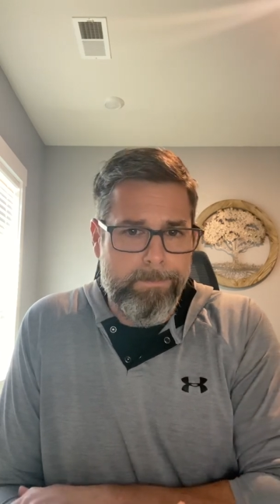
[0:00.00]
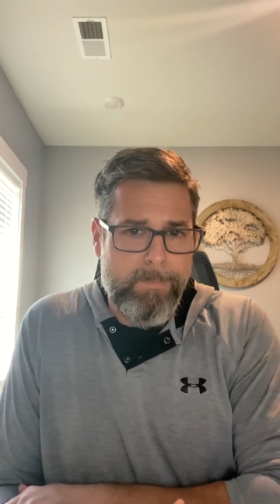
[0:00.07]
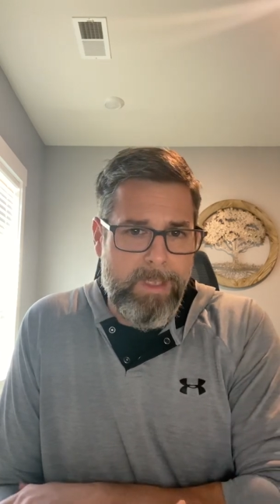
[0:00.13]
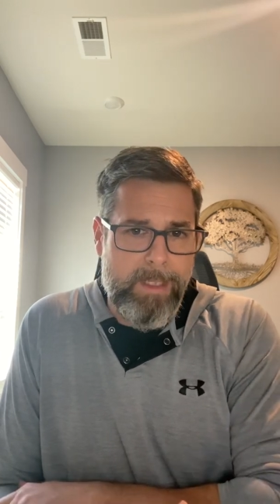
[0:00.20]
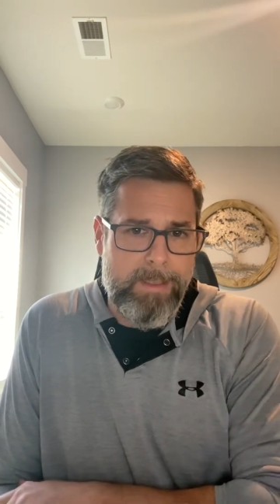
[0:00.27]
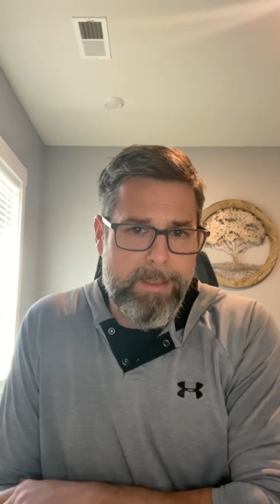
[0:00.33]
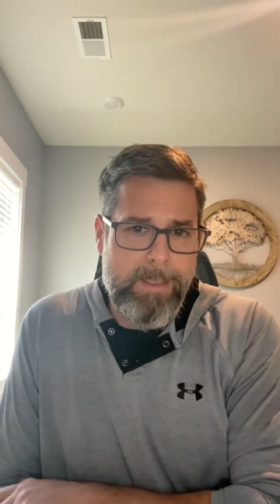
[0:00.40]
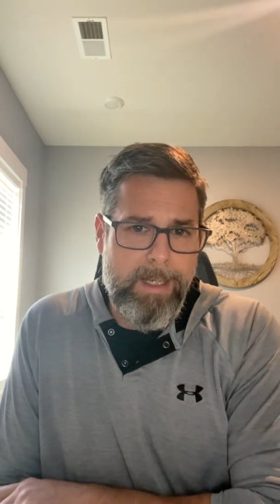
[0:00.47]

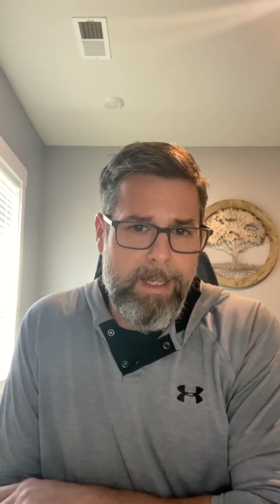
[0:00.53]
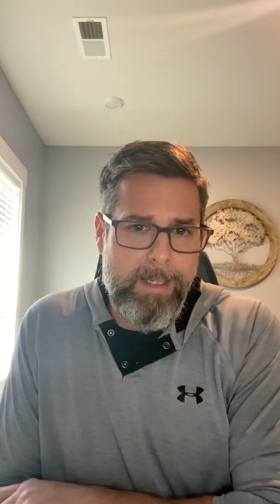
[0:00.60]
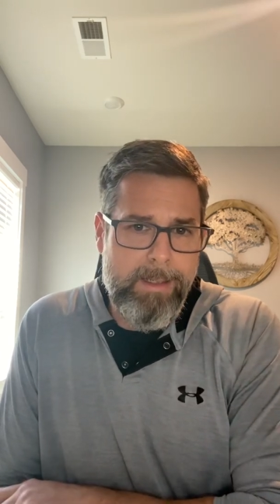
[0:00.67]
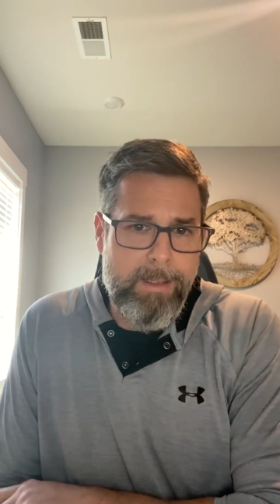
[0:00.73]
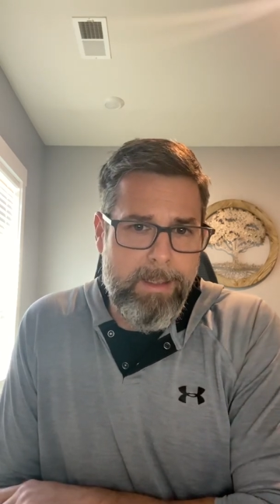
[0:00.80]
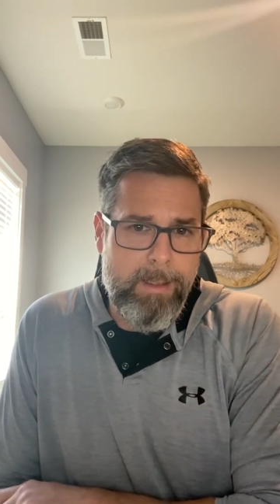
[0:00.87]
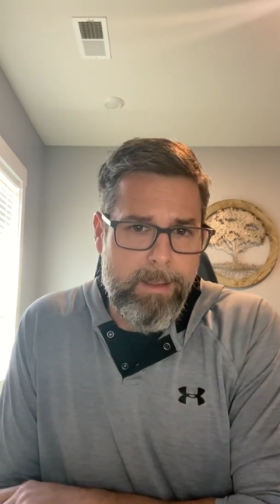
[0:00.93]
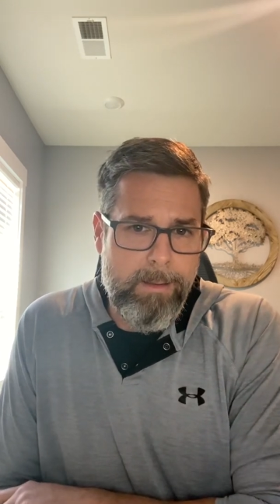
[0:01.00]
it's
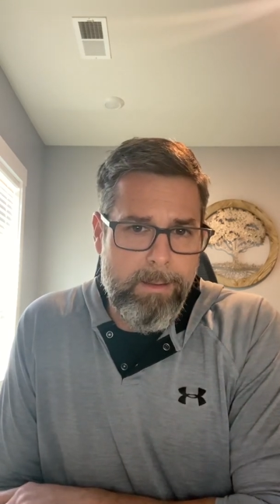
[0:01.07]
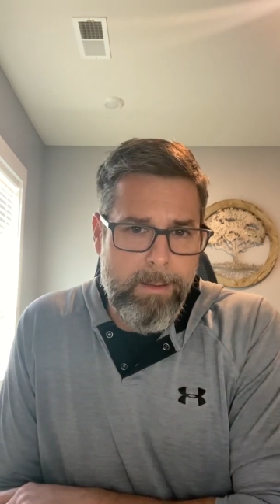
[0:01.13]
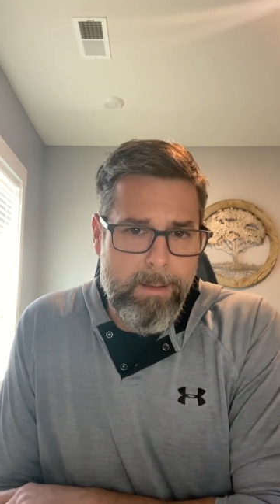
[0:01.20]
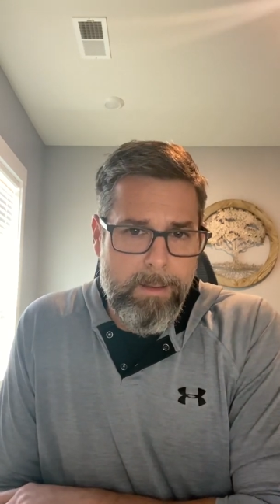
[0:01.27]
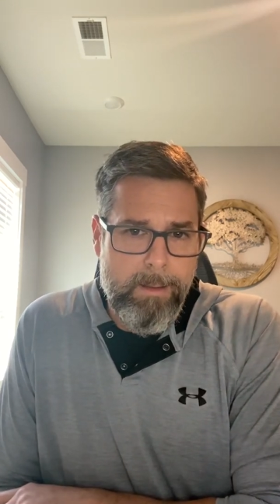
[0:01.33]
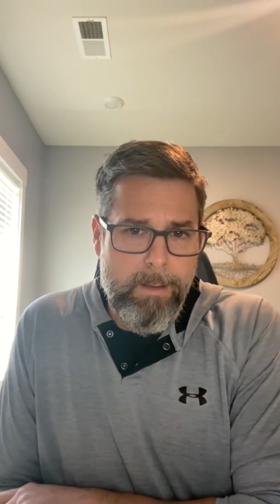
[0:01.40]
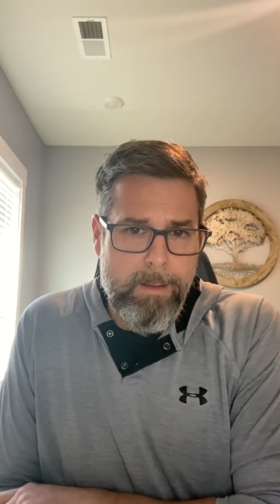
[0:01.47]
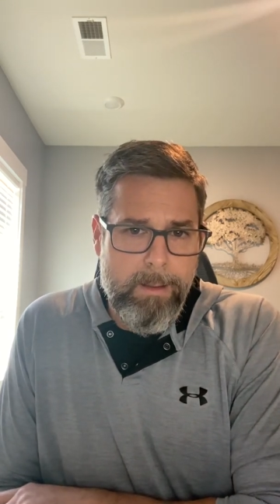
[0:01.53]
kind of
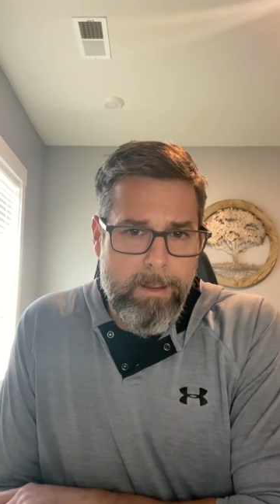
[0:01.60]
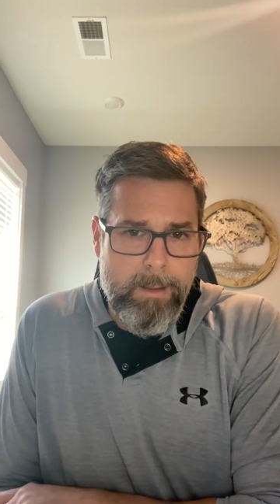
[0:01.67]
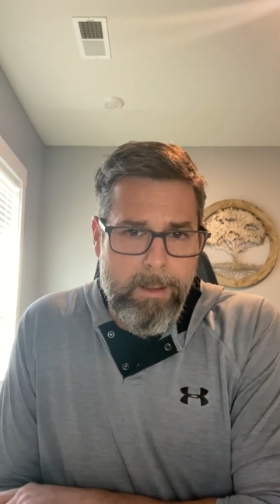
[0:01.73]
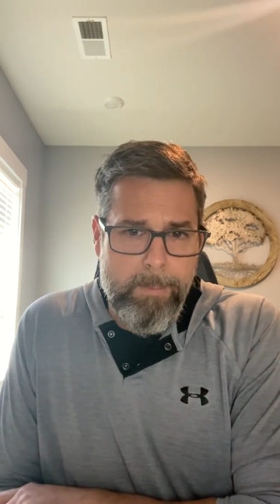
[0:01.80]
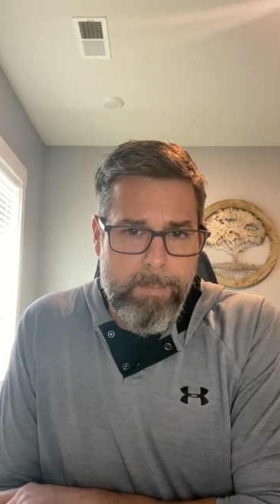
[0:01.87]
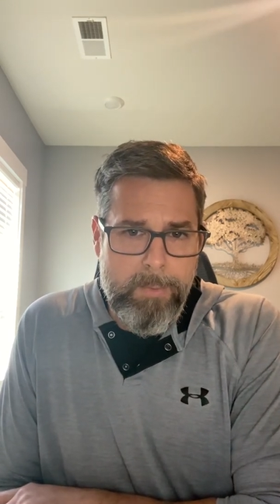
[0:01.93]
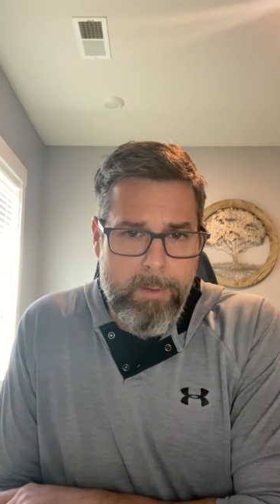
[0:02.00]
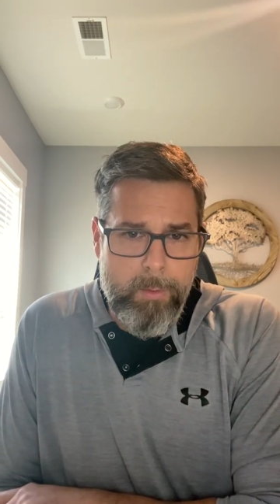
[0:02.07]

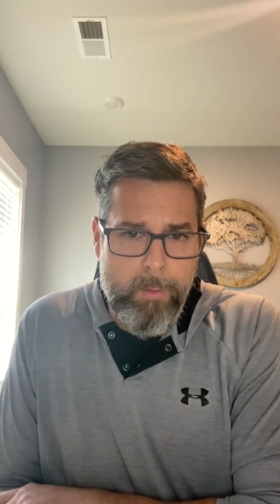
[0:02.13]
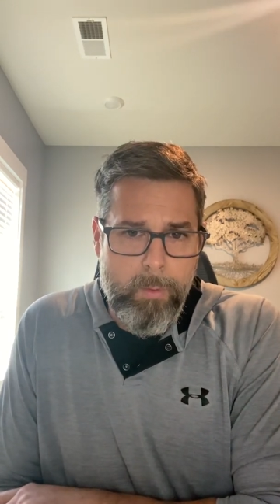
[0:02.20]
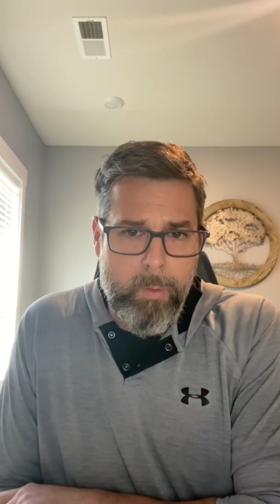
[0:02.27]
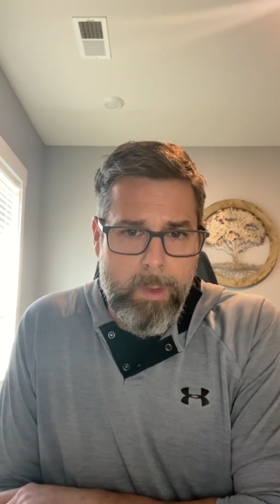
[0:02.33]
up to